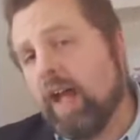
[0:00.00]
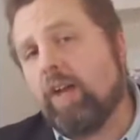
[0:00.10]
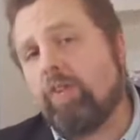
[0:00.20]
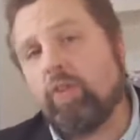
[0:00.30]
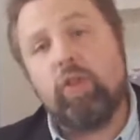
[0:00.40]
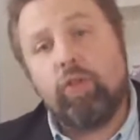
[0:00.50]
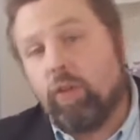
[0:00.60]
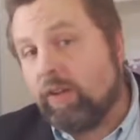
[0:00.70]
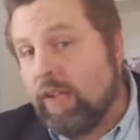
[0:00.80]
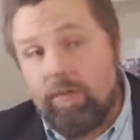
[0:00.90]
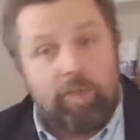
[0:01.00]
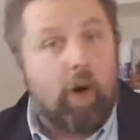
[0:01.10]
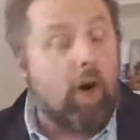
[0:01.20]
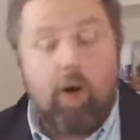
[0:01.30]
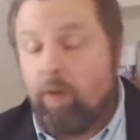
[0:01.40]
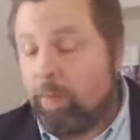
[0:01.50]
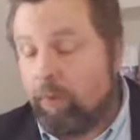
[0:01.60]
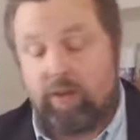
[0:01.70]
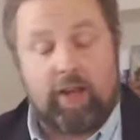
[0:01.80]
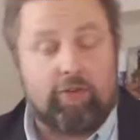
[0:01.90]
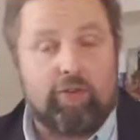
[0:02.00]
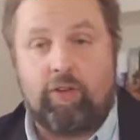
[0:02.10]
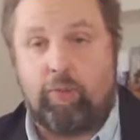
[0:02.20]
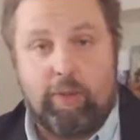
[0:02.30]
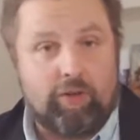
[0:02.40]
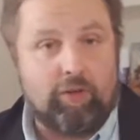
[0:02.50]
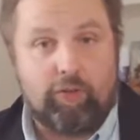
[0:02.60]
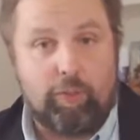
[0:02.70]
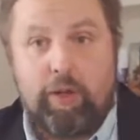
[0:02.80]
nationalism could certainly involve protectionist measures,